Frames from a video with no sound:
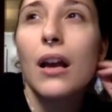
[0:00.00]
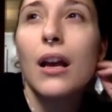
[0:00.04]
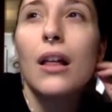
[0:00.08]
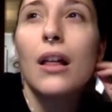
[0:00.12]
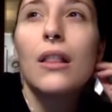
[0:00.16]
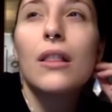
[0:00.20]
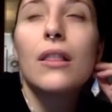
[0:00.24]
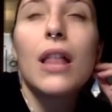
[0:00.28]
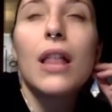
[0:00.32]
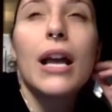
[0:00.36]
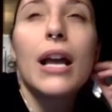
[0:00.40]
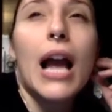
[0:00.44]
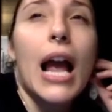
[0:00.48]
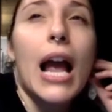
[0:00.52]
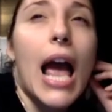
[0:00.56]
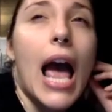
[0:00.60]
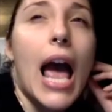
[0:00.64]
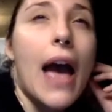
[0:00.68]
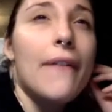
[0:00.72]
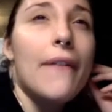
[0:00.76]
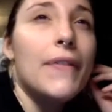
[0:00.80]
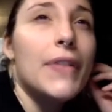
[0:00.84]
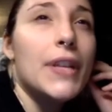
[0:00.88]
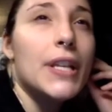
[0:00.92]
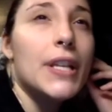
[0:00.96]
I
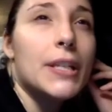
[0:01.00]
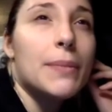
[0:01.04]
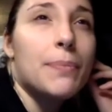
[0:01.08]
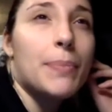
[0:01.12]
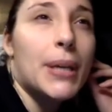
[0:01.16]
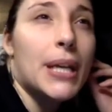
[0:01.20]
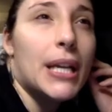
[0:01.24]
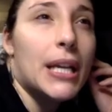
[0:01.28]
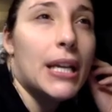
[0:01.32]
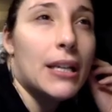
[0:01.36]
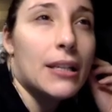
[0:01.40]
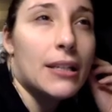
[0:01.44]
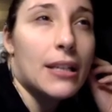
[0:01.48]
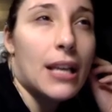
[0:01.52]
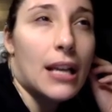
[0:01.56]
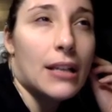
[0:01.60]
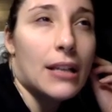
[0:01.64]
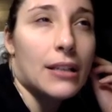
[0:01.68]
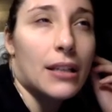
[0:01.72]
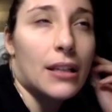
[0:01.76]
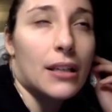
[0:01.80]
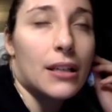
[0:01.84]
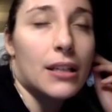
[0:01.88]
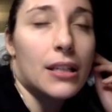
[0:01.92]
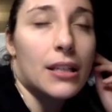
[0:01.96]
have this piece that's
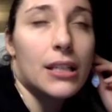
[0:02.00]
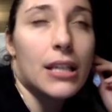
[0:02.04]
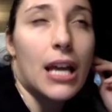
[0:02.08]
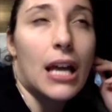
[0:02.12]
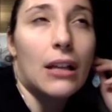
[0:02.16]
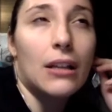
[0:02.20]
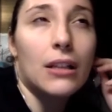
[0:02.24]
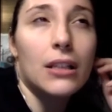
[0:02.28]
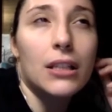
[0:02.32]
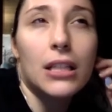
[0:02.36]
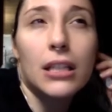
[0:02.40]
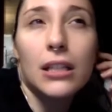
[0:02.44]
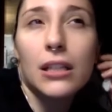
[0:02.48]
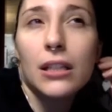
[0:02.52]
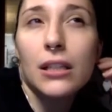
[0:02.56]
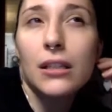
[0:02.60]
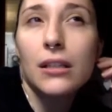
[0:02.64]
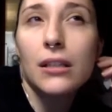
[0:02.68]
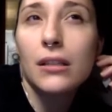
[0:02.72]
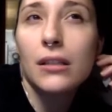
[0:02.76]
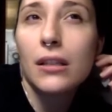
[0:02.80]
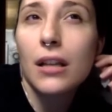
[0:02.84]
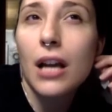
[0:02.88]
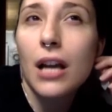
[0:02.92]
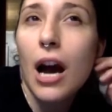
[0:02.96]
a
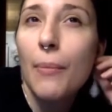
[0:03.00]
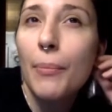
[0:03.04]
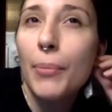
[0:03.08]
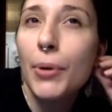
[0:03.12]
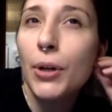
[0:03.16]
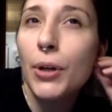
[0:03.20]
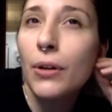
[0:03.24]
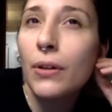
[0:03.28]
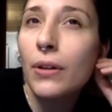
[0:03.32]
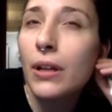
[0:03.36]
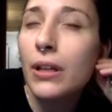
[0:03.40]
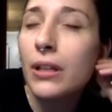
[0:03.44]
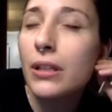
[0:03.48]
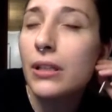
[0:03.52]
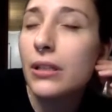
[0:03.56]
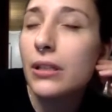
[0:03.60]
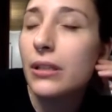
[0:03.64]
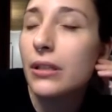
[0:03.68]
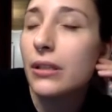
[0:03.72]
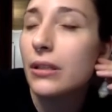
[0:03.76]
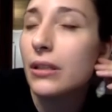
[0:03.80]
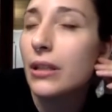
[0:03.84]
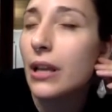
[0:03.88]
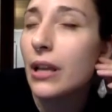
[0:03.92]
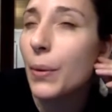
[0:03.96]
skeleton couple and it's
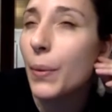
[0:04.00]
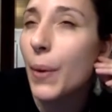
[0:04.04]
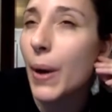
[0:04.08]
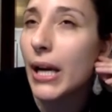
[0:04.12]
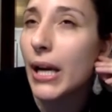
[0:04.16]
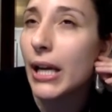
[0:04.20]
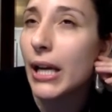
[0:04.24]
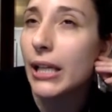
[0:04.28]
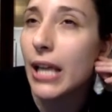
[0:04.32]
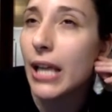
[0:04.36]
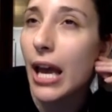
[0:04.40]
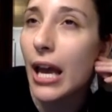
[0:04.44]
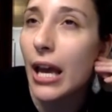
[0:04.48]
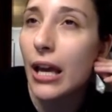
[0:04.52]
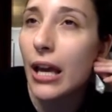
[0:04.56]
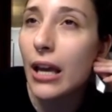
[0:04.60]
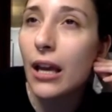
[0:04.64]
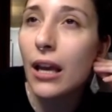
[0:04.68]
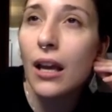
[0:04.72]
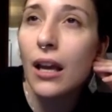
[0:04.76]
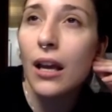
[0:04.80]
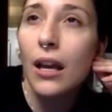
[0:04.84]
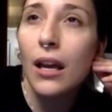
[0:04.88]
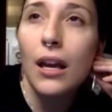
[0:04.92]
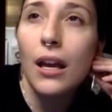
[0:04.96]
their wedding day
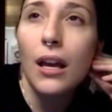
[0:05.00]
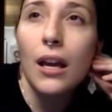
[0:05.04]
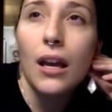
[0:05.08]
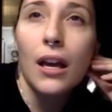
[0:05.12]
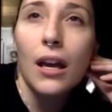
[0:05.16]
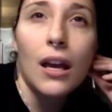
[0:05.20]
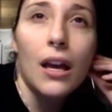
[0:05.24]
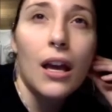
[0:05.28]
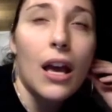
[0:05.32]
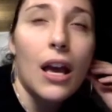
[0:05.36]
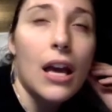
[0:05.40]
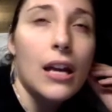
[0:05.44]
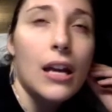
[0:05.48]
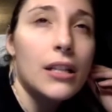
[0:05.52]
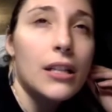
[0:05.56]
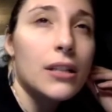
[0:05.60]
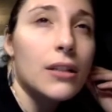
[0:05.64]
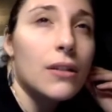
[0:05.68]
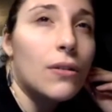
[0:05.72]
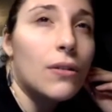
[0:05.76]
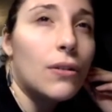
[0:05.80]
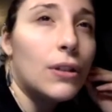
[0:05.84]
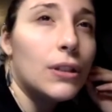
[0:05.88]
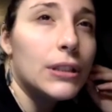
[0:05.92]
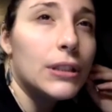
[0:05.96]
and it's
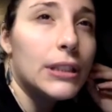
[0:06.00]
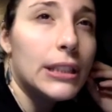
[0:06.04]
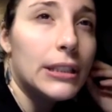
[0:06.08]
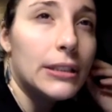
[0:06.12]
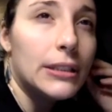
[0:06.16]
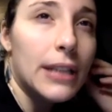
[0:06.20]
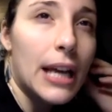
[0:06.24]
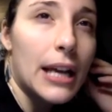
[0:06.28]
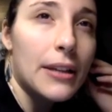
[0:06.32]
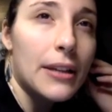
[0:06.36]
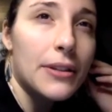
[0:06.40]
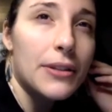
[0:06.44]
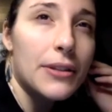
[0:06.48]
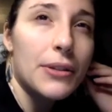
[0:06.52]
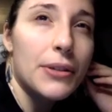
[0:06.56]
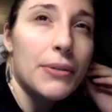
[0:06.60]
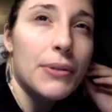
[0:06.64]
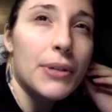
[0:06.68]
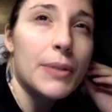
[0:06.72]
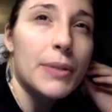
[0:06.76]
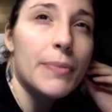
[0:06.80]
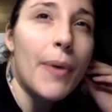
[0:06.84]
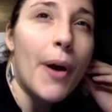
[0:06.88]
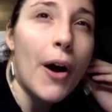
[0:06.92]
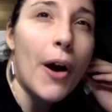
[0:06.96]
called Till Death Do
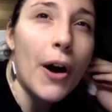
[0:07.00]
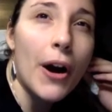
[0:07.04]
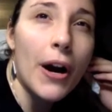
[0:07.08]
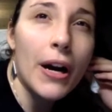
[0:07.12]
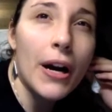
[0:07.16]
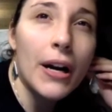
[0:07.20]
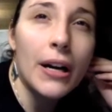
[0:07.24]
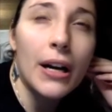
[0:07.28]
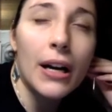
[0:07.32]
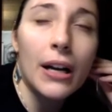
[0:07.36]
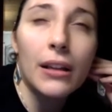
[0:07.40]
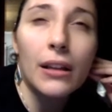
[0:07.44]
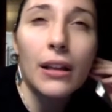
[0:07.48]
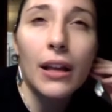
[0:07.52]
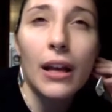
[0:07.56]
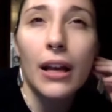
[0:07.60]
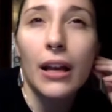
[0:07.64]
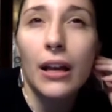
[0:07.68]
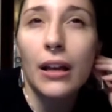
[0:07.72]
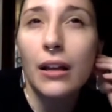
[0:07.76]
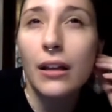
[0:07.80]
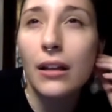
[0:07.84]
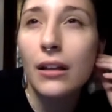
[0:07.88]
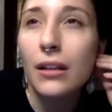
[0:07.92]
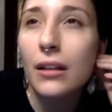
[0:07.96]
Us Part, and
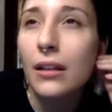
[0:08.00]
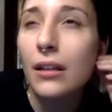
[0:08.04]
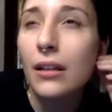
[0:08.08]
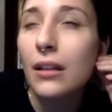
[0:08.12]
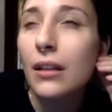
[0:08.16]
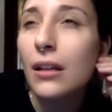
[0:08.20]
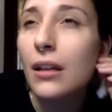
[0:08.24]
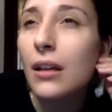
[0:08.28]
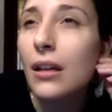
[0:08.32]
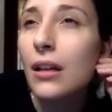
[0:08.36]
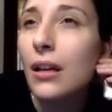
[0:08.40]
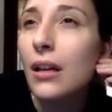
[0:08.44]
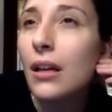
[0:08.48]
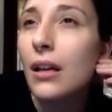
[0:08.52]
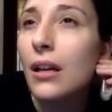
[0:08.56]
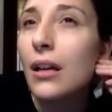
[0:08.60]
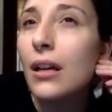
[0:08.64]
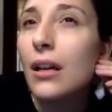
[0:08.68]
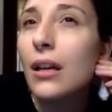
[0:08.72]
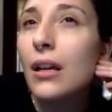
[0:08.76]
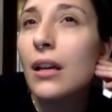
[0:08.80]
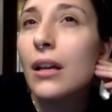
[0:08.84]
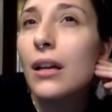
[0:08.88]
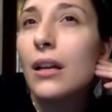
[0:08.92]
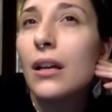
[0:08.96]
like
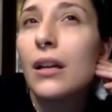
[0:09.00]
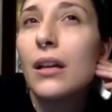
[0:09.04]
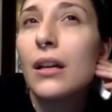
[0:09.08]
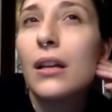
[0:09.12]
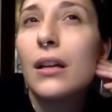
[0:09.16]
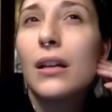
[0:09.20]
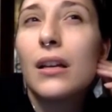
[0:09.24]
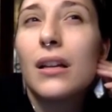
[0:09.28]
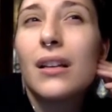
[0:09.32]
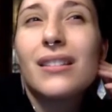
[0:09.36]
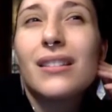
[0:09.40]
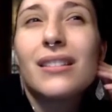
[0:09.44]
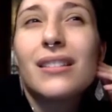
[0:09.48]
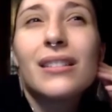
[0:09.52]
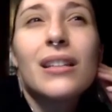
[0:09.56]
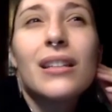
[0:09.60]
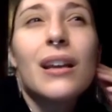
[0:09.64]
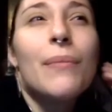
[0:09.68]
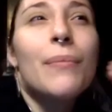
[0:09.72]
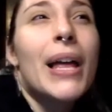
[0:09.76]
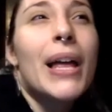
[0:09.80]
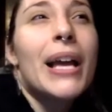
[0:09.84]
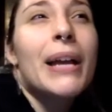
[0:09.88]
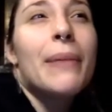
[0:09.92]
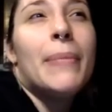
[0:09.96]

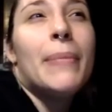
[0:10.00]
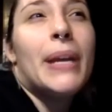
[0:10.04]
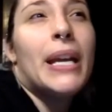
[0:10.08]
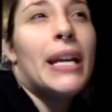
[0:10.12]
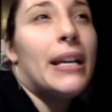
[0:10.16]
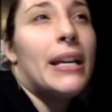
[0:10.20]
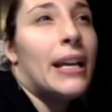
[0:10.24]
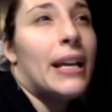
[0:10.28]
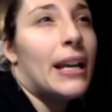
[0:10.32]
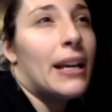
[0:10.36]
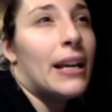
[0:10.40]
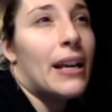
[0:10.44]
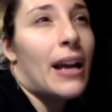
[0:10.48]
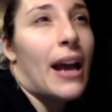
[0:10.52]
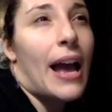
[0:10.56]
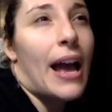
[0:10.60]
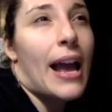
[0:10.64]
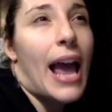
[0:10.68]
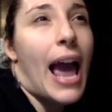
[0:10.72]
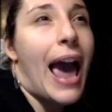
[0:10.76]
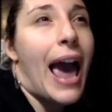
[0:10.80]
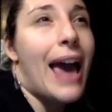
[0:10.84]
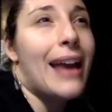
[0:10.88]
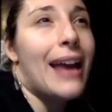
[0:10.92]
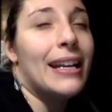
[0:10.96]
some like meaning I
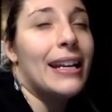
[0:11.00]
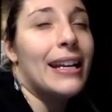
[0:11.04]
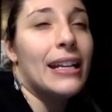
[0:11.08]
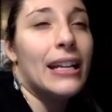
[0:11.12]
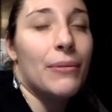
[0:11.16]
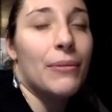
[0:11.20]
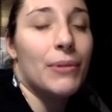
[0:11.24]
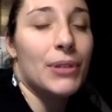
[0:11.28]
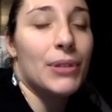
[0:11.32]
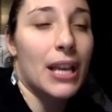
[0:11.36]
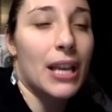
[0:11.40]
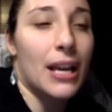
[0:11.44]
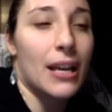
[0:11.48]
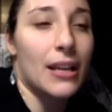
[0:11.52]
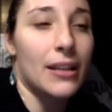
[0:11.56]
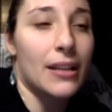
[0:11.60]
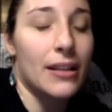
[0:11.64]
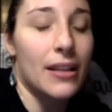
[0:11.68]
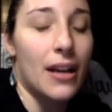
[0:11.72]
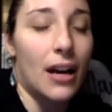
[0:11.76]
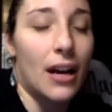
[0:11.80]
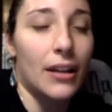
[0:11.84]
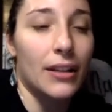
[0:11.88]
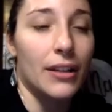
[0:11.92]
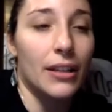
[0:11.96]
had in it was that
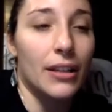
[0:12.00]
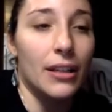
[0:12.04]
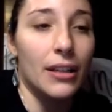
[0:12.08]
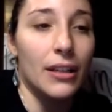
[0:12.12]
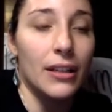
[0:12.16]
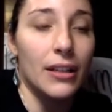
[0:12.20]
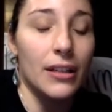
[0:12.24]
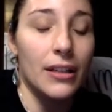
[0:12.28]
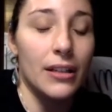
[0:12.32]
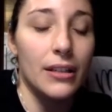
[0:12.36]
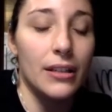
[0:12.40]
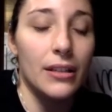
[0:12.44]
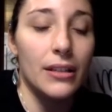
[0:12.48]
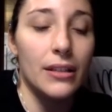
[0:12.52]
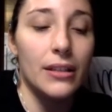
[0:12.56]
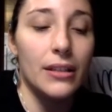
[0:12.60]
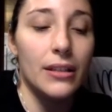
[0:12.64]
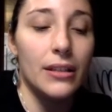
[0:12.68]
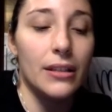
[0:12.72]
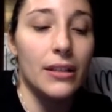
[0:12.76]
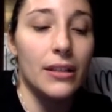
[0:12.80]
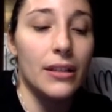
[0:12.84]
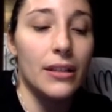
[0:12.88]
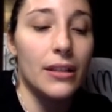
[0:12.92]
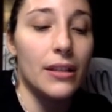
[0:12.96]
on
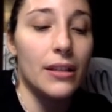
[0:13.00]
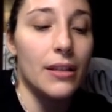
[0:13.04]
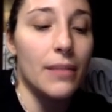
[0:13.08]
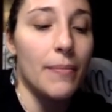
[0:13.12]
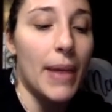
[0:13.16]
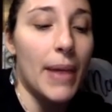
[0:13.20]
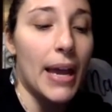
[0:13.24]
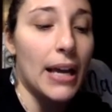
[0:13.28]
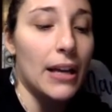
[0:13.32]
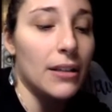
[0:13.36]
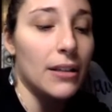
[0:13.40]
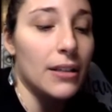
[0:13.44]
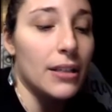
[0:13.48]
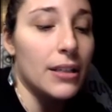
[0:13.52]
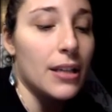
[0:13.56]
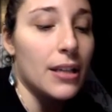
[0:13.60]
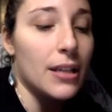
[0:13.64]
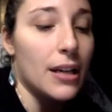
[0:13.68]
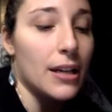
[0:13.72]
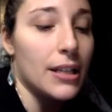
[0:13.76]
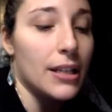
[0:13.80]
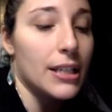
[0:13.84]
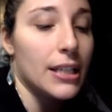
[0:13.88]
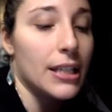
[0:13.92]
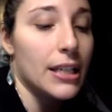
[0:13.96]
the male's
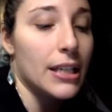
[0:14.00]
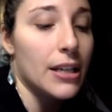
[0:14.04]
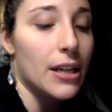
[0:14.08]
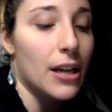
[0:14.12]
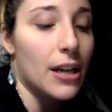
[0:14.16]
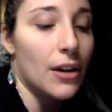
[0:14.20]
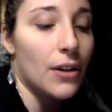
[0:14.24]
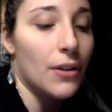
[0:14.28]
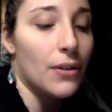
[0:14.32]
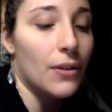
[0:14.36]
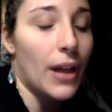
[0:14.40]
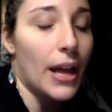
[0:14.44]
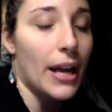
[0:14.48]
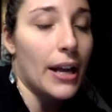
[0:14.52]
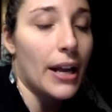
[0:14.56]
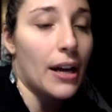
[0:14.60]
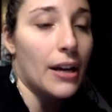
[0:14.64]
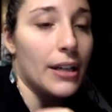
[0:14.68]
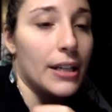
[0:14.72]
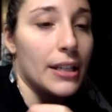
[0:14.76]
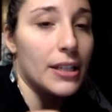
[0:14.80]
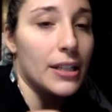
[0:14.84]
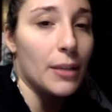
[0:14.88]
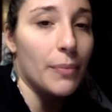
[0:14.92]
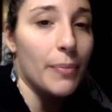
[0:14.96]
tuxedo, like on
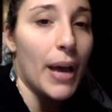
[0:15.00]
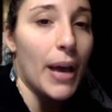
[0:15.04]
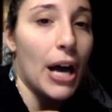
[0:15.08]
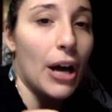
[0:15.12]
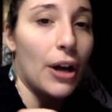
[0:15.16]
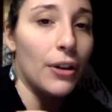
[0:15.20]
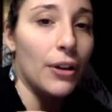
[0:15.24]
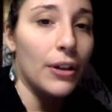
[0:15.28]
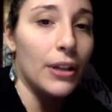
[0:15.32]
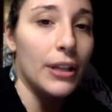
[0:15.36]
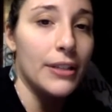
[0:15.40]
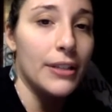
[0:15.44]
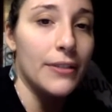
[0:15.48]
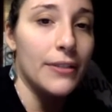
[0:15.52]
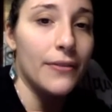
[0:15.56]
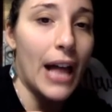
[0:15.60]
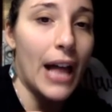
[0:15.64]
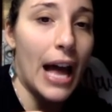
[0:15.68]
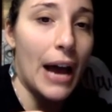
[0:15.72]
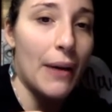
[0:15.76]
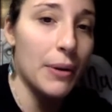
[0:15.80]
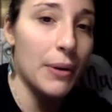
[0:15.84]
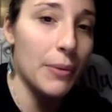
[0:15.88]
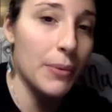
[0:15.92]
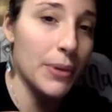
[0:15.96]
his lapel, his
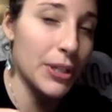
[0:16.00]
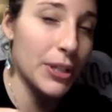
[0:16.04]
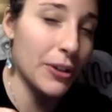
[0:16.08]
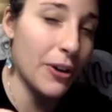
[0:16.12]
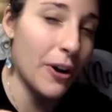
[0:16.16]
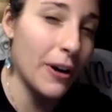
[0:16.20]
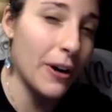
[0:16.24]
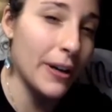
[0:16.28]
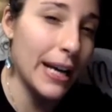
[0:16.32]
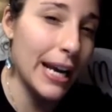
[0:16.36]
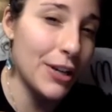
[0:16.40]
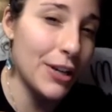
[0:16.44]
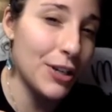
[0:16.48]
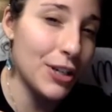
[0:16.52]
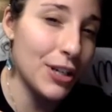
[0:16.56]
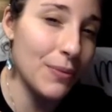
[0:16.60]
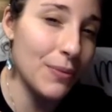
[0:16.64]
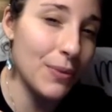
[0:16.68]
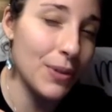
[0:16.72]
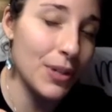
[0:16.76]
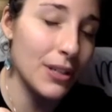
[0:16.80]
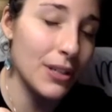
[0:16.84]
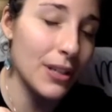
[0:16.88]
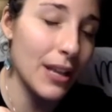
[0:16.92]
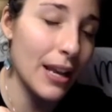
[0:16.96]
flower was a carnation,
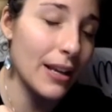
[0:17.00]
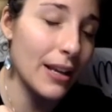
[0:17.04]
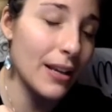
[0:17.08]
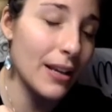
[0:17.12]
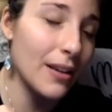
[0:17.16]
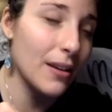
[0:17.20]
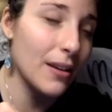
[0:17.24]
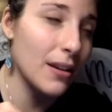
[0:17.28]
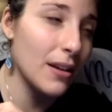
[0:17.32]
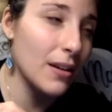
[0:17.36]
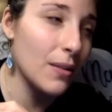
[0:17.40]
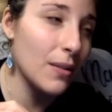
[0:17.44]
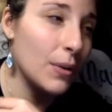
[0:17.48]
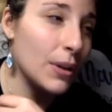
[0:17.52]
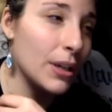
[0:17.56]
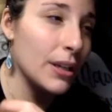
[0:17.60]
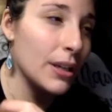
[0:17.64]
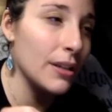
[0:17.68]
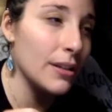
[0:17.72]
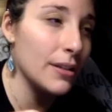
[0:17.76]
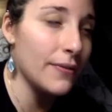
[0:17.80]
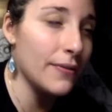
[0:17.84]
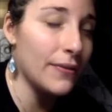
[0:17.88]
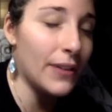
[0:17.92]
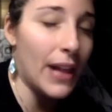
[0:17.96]
which is like one of
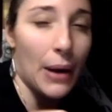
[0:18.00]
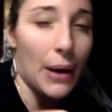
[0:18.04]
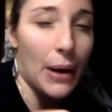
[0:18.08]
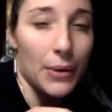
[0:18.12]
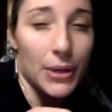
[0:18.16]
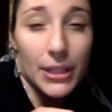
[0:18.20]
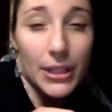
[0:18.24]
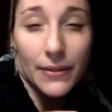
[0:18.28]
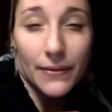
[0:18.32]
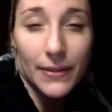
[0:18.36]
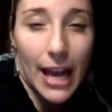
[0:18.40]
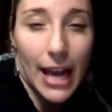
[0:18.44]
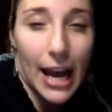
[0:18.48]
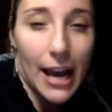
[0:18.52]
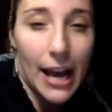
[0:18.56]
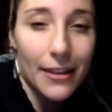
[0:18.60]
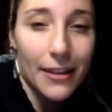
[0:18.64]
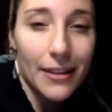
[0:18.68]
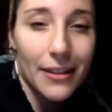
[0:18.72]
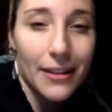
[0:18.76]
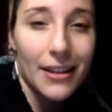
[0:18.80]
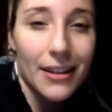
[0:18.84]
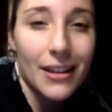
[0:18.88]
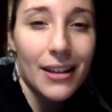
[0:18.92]
the flowers of death.